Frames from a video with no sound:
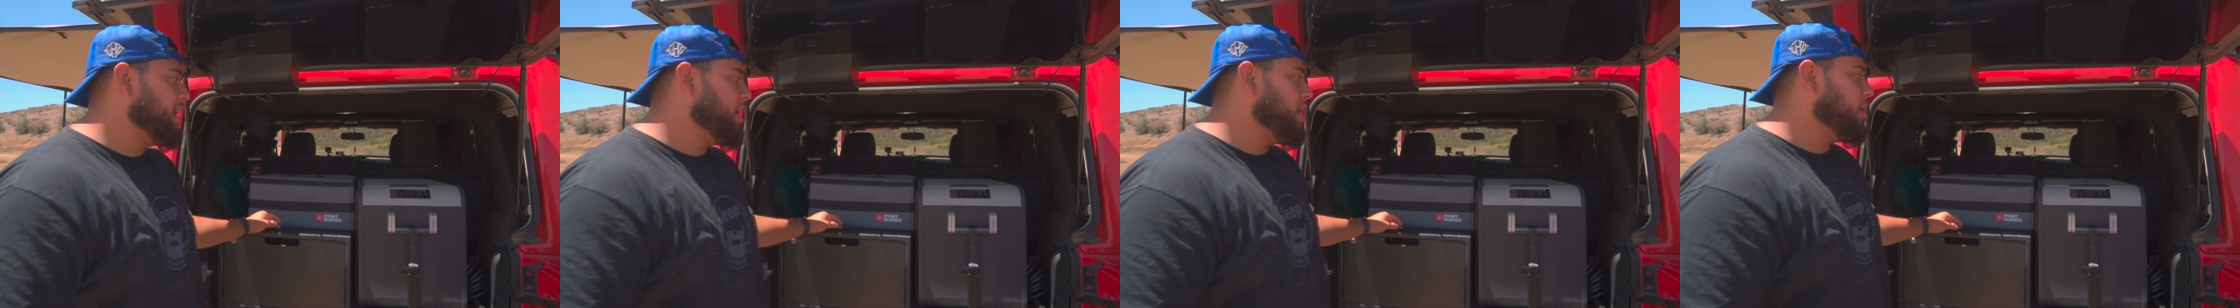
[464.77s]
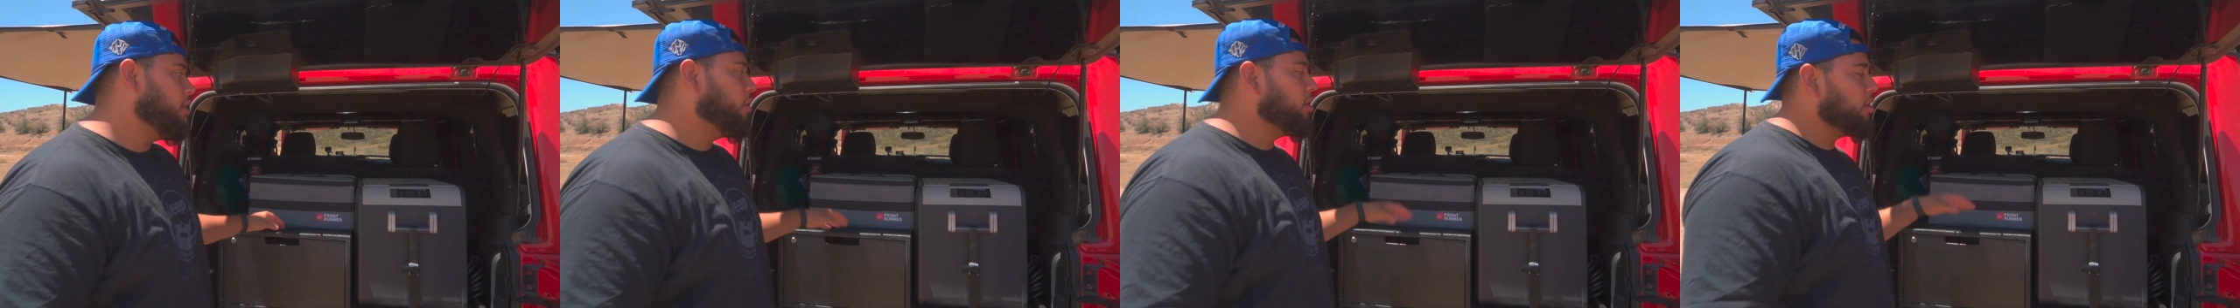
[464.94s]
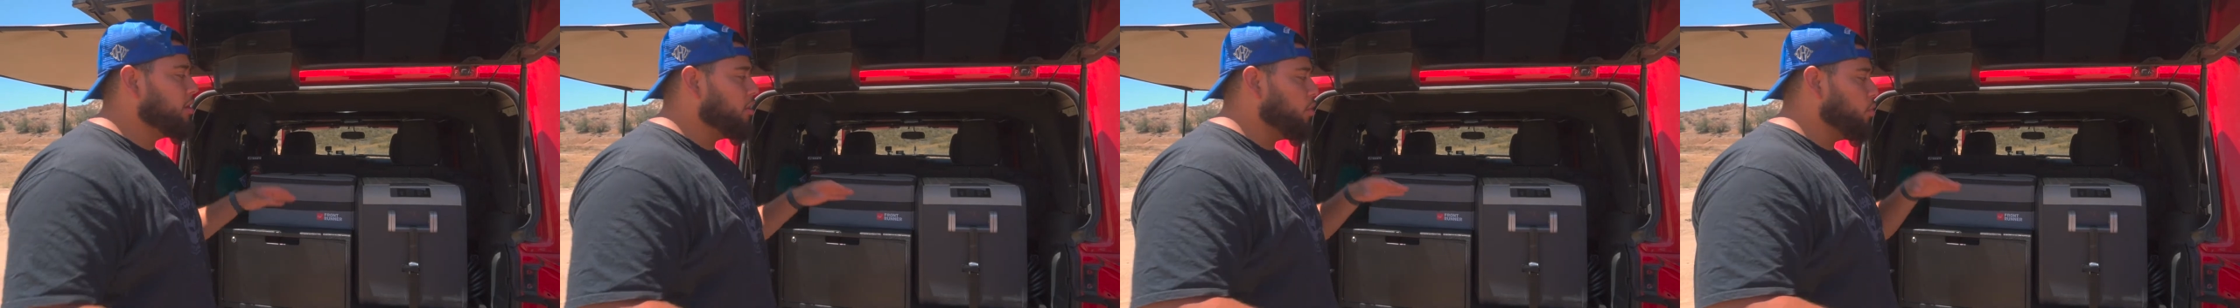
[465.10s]

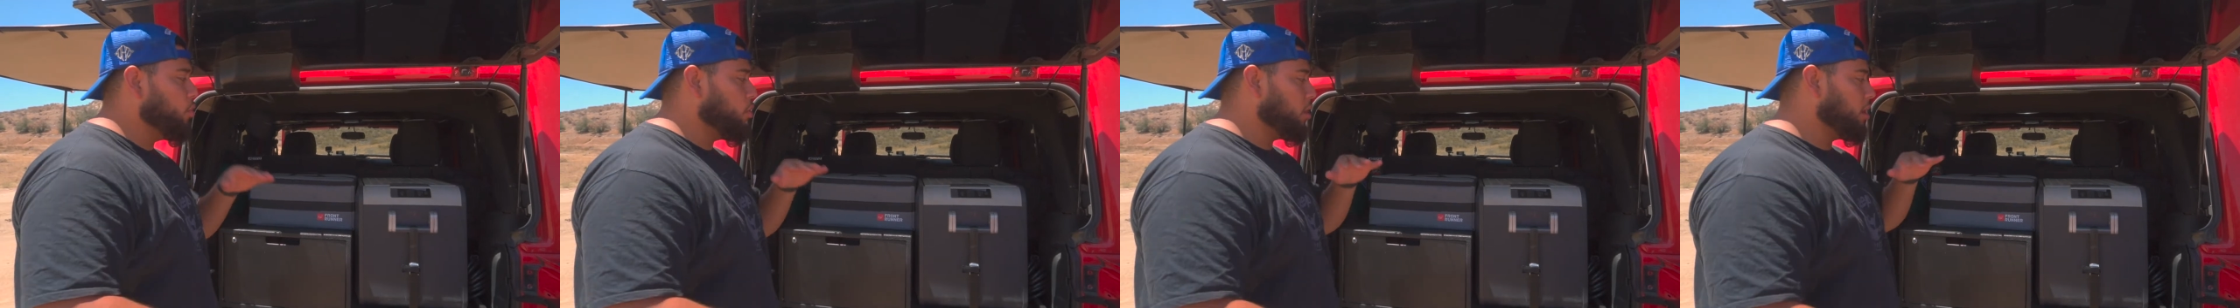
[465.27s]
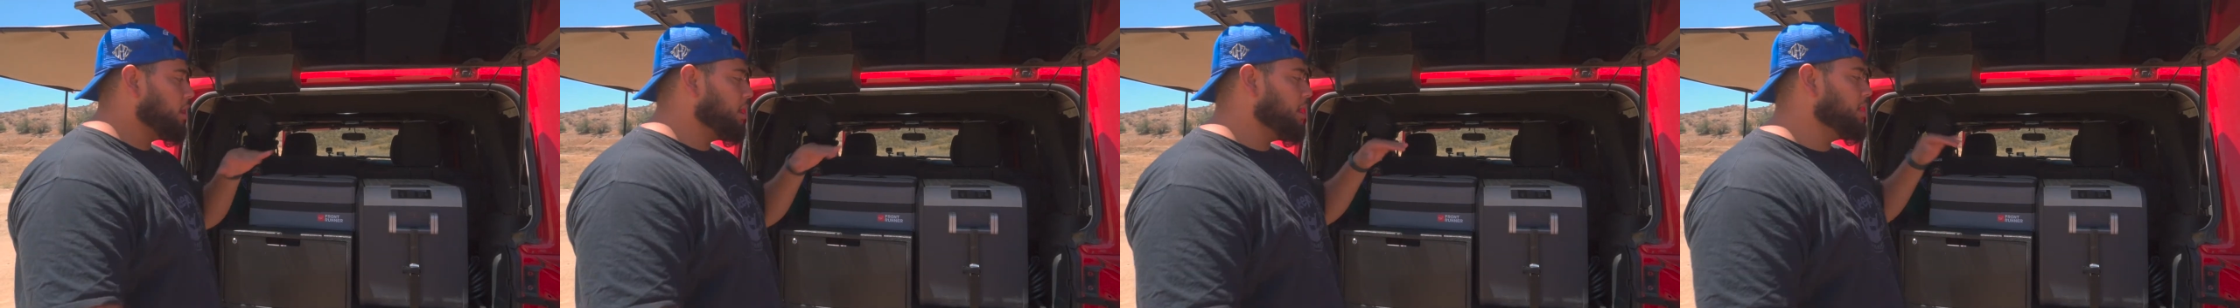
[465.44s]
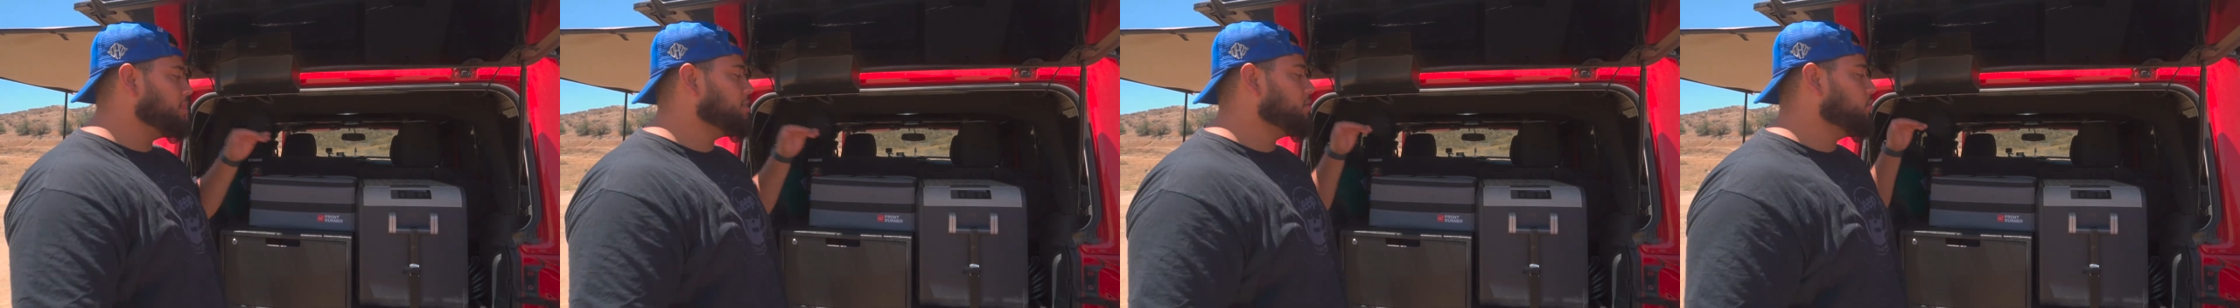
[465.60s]
how
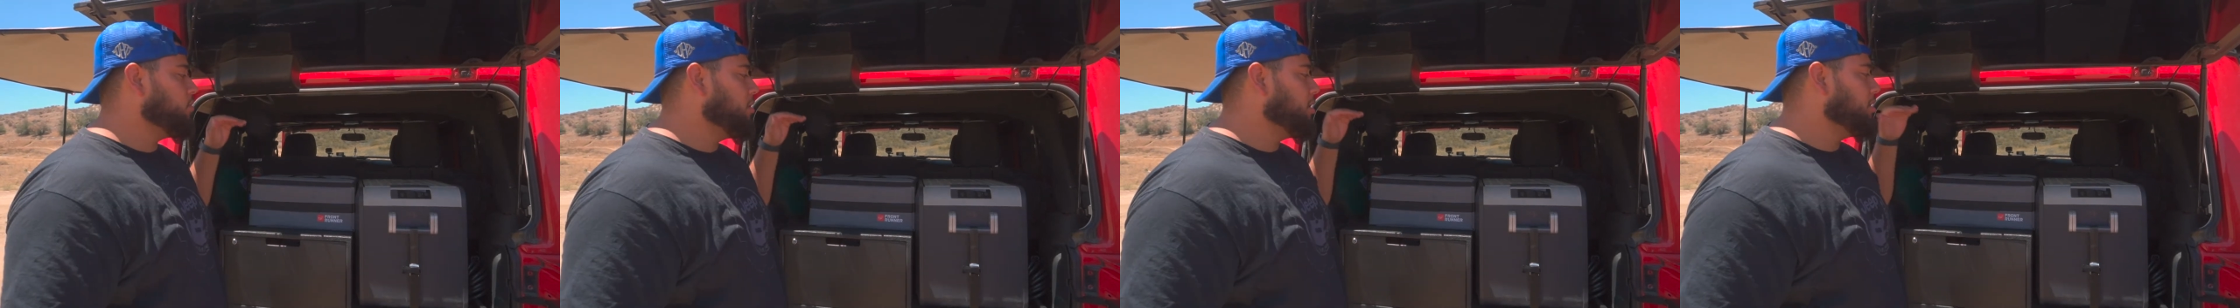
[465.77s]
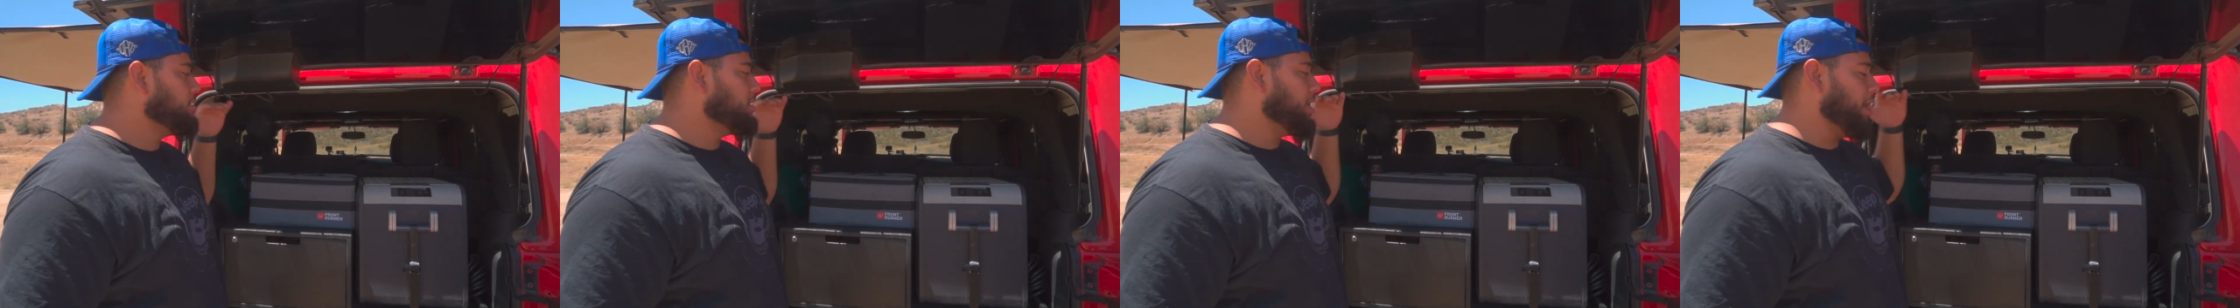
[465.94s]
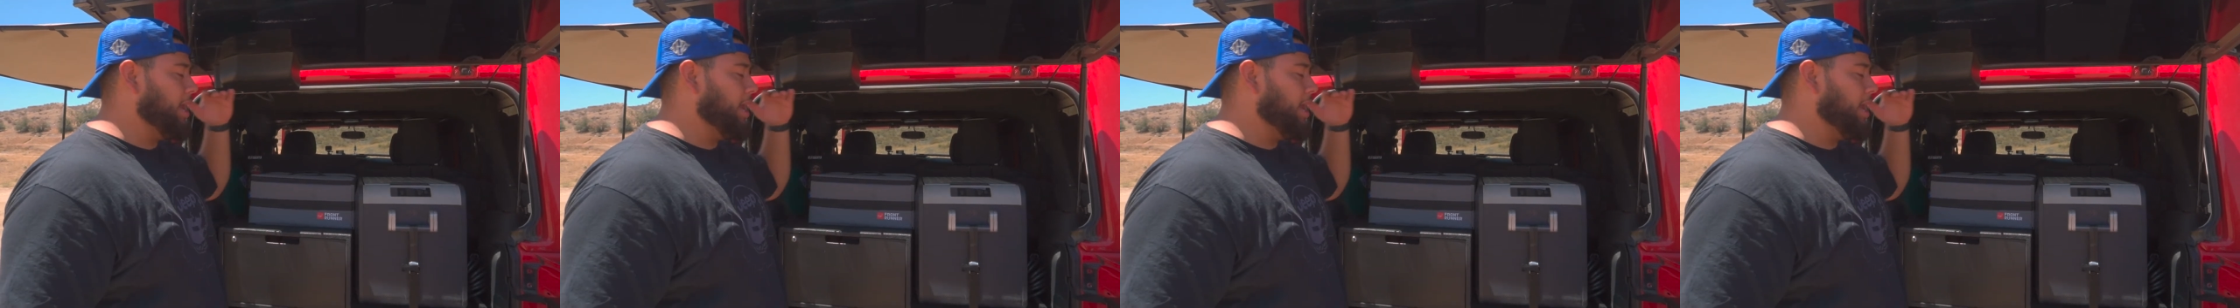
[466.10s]
unorganized it was.